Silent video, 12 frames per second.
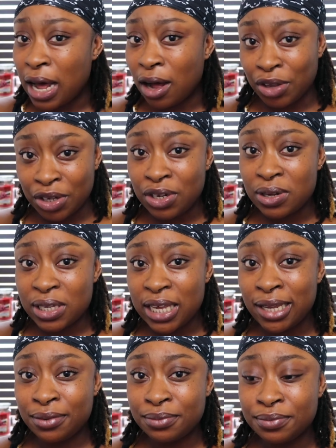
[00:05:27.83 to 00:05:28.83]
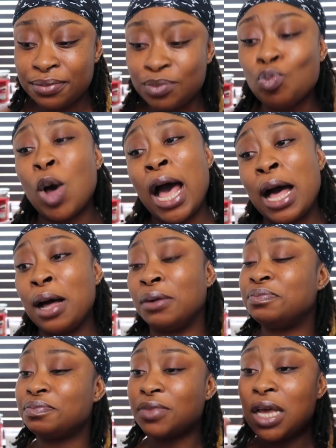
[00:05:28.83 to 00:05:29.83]
that are good looking?
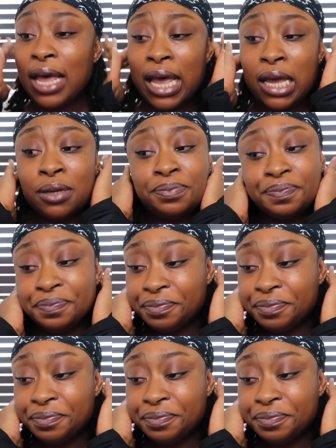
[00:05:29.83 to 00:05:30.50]
Wow. Okay